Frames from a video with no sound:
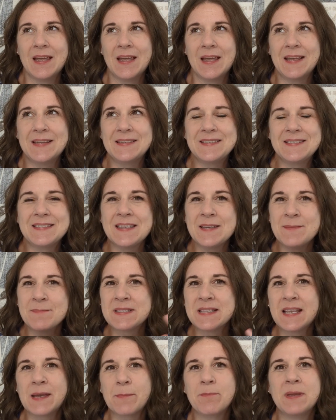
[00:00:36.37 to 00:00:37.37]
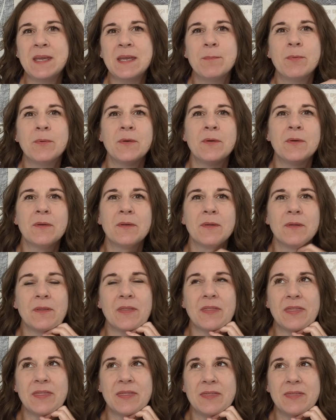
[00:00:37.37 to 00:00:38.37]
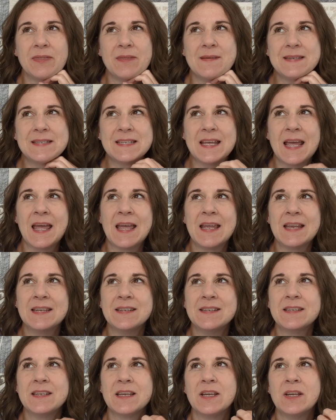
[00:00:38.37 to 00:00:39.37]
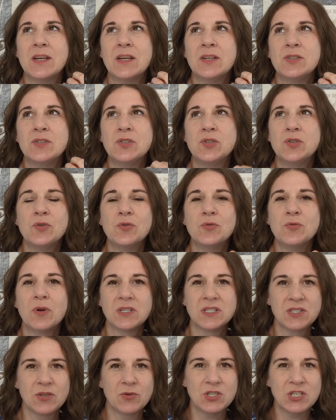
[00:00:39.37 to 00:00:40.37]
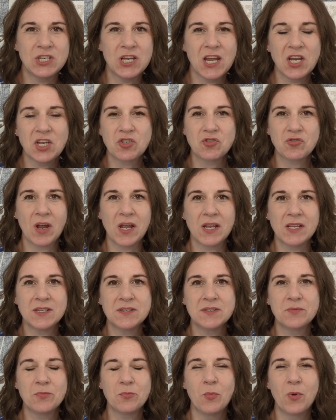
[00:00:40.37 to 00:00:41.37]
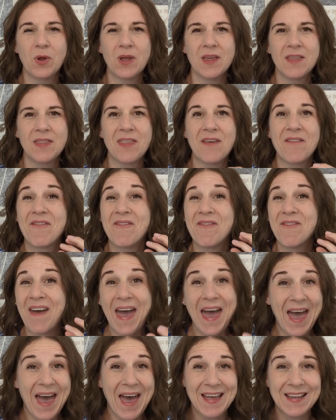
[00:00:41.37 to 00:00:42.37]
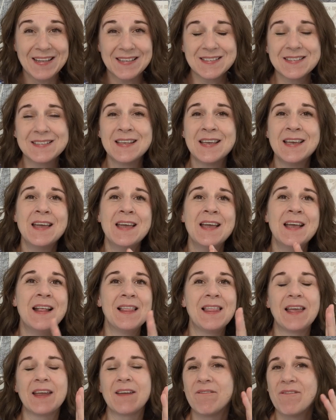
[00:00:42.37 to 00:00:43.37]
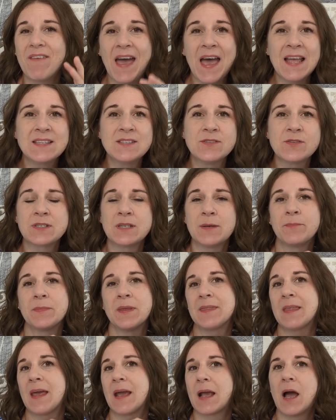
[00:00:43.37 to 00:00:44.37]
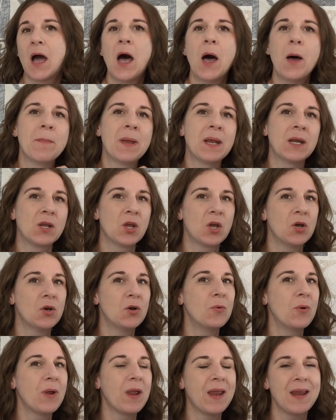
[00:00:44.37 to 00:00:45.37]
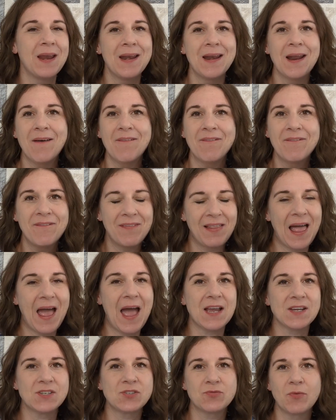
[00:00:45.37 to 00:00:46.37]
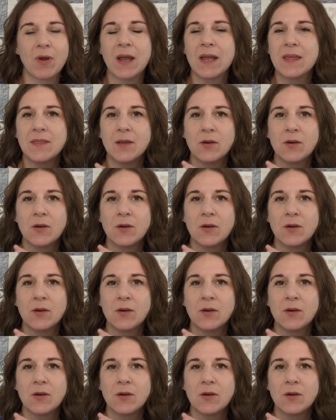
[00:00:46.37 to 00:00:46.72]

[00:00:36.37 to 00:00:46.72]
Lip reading: It seems like people tend to associate trends with fads. Like fads are something that come and go in a flash, right?